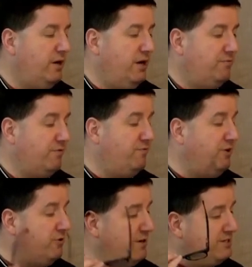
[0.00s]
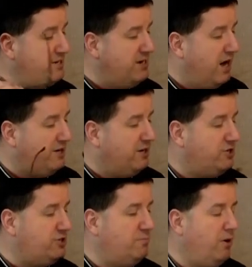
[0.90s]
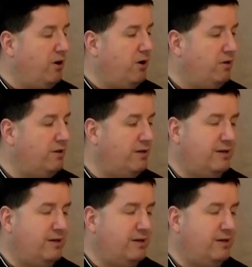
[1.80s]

If the fielder has not touched the ball,